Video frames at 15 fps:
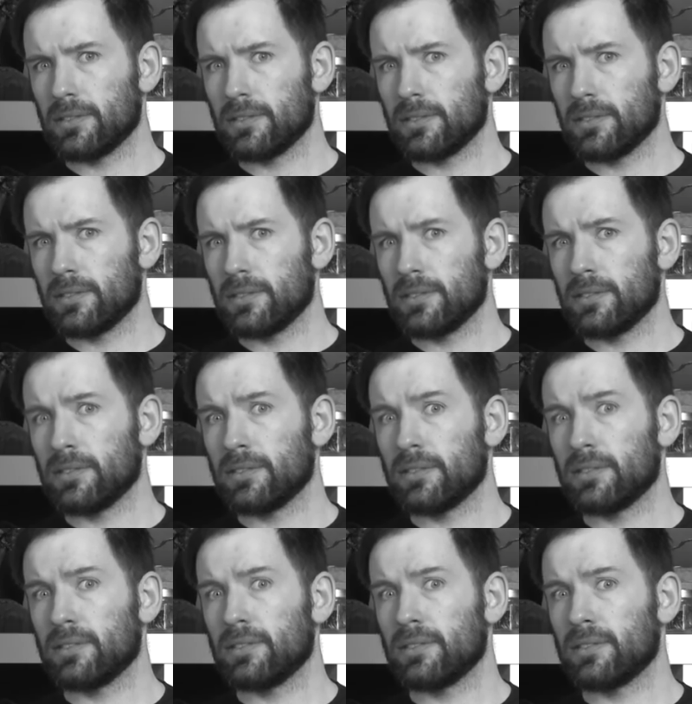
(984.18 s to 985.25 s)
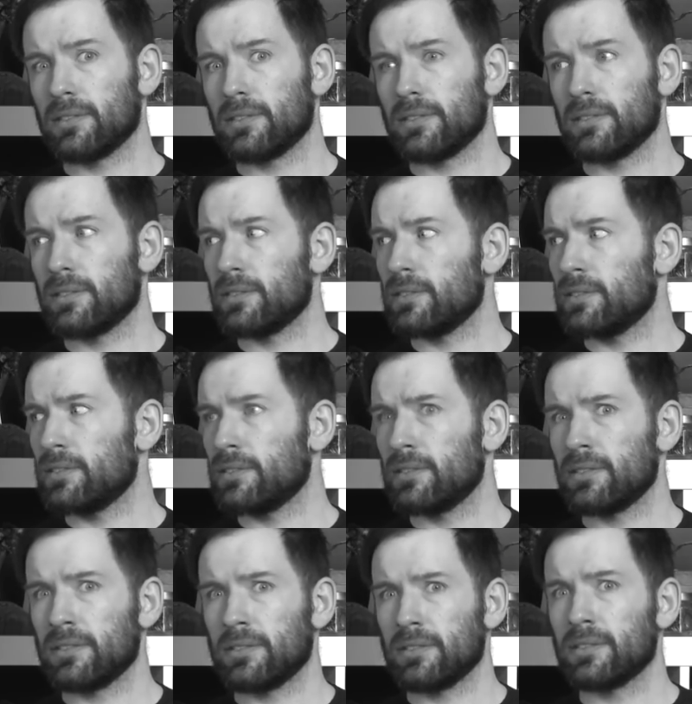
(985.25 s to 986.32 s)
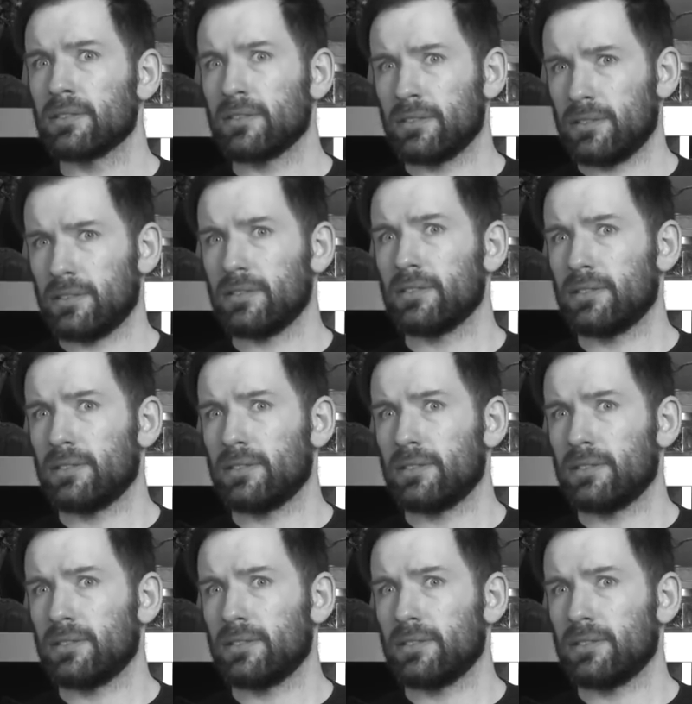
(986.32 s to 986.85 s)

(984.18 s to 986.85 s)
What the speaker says: The person shown says nothing.